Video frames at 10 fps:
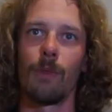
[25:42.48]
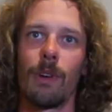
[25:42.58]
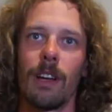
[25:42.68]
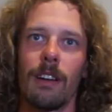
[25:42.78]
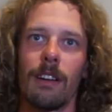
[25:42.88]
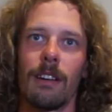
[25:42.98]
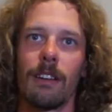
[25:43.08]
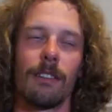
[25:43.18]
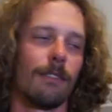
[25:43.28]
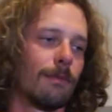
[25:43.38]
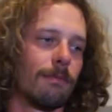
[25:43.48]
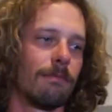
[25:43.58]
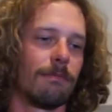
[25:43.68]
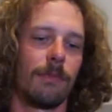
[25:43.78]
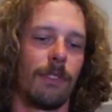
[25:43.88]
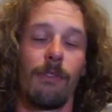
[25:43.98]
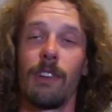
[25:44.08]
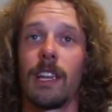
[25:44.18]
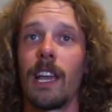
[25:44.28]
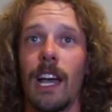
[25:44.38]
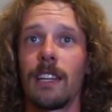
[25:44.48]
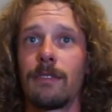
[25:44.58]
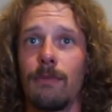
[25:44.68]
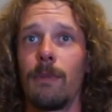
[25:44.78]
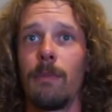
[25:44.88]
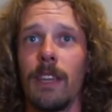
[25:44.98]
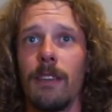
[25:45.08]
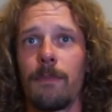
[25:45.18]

We were three guys with me.